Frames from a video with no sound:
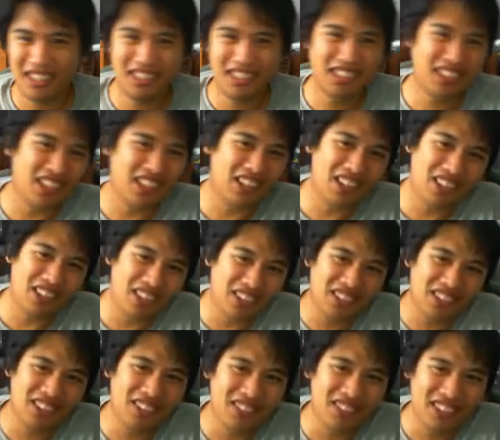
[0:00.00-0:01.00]
think
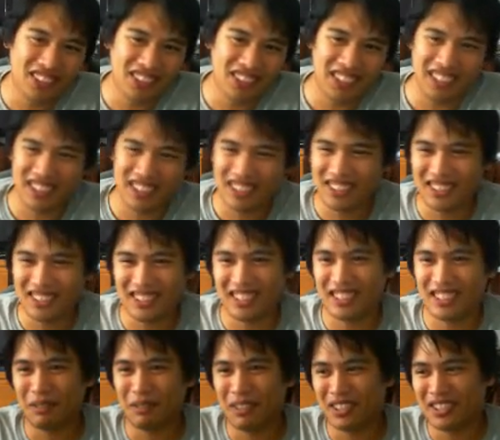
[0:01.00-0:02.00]
all of these guys, those are,
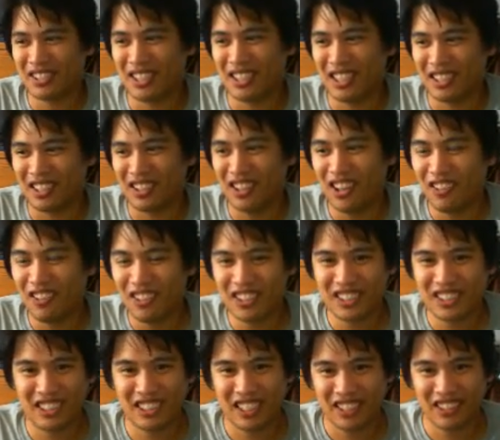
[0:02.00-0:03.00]
like, the most, like,
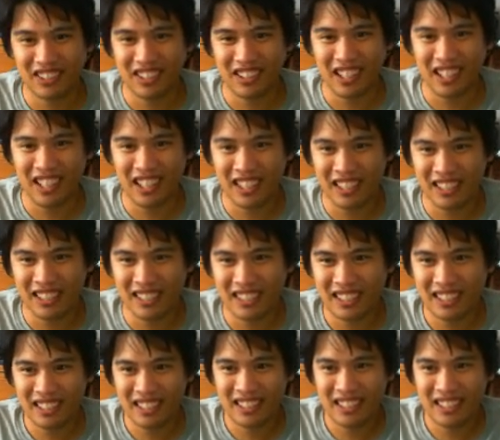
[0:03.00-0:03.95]
lowest tier guys.